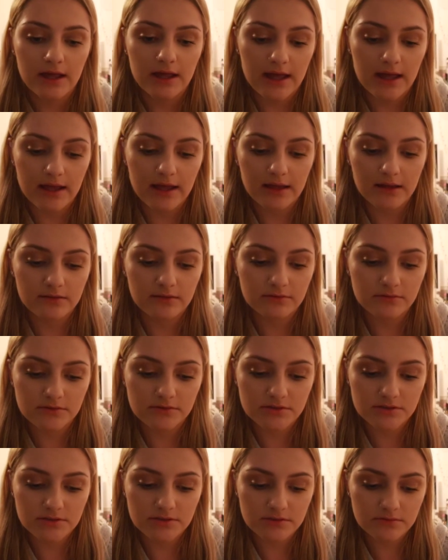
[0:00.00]

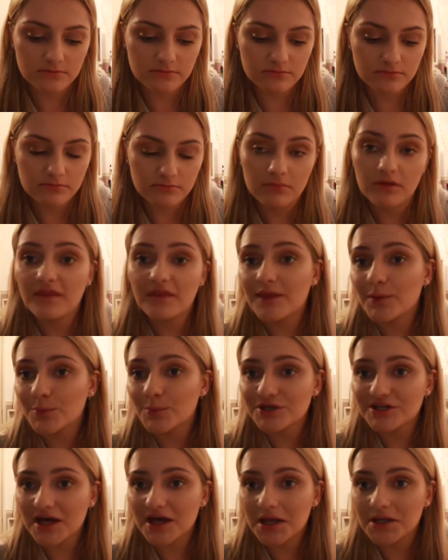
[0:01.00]
and then
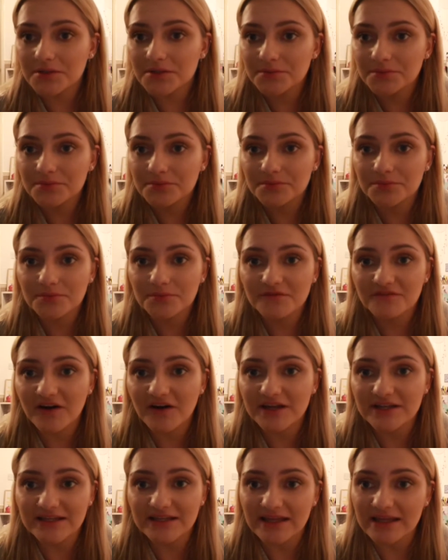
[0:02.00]
we're done,
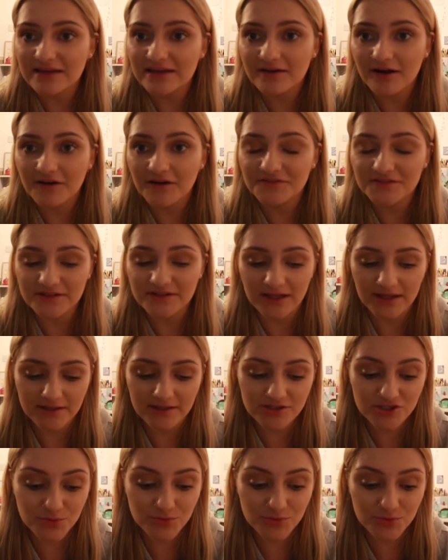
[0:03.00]
finally, after like